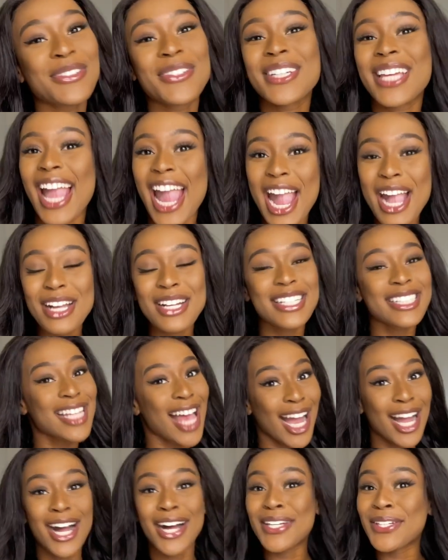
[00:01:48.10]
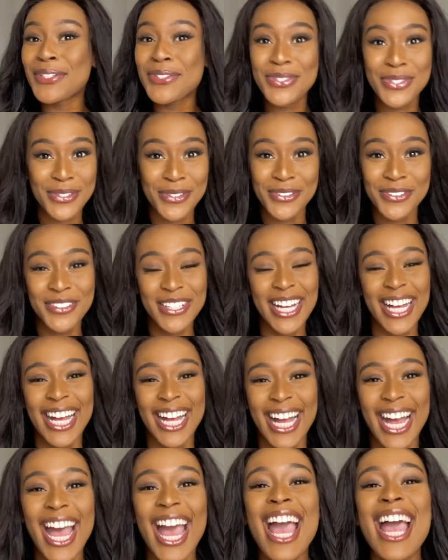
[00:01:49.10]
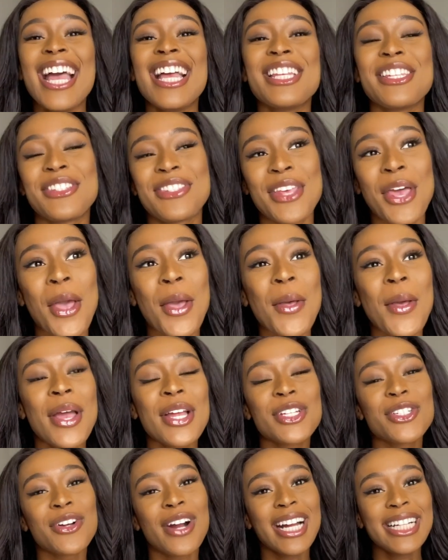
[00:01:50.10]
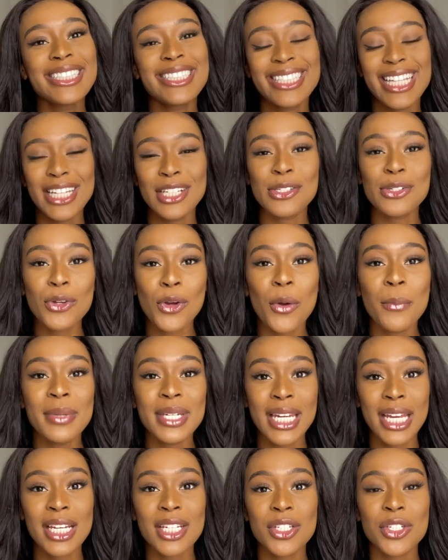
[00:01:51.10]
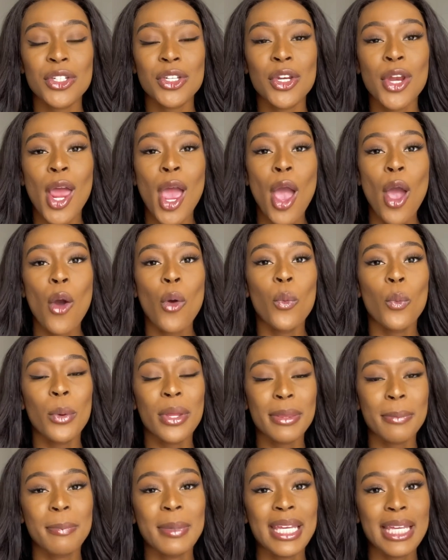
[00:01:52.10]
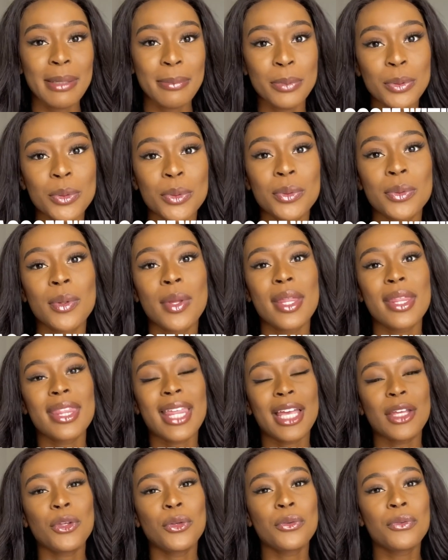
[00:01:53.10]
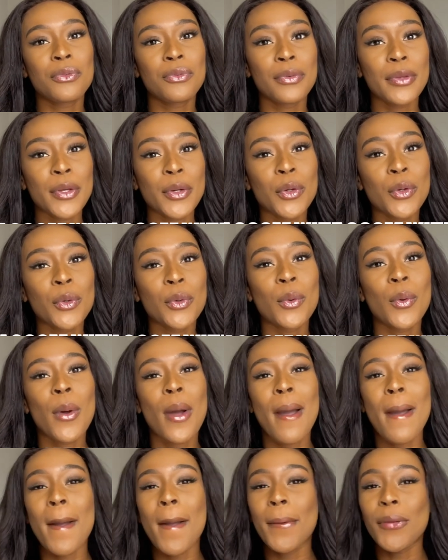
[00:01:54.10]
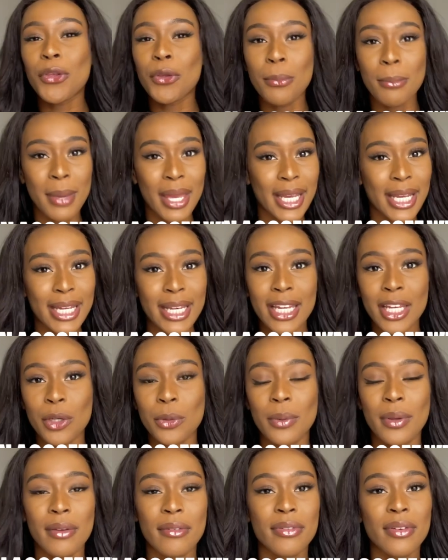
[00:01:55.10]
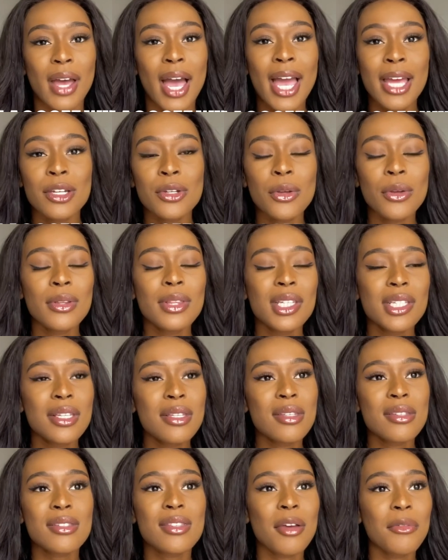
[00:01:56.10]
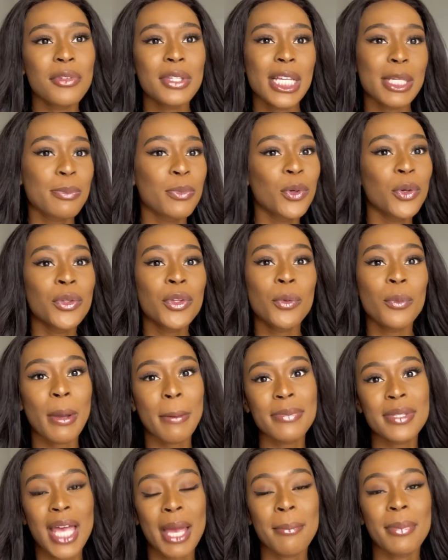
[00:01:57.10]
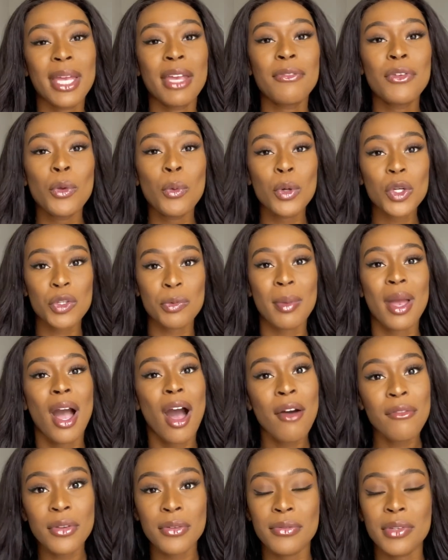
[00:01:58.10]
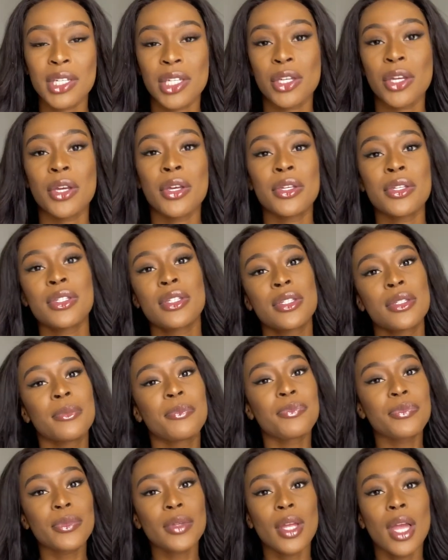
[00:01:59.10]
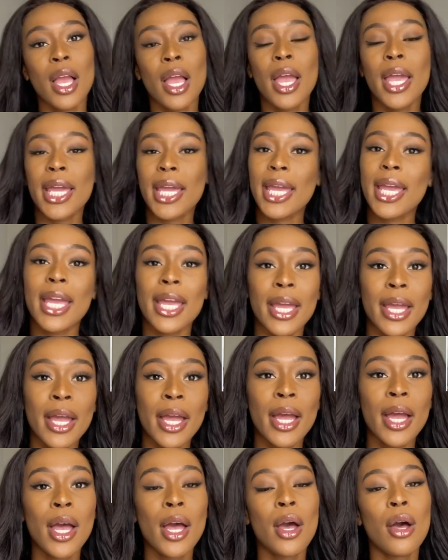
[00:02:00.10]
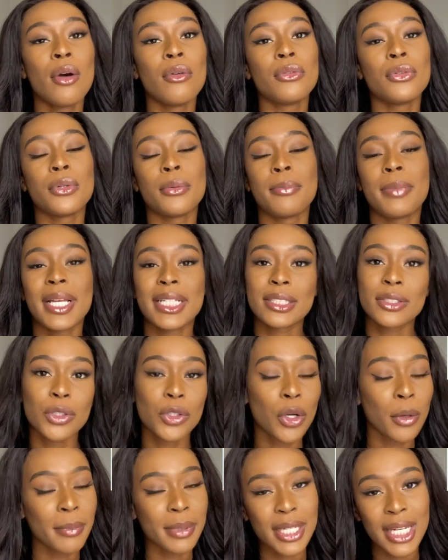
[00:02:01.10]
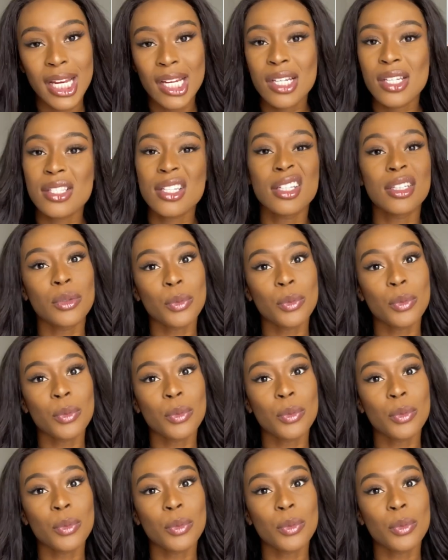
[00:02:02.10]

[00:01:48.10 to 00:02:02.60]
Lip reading: okay, because I got you too. So try and stay in an accommodation with people that you feel you may click with. I know this isn't something that's put on the website, but if you watch my other videos here for best accommodations and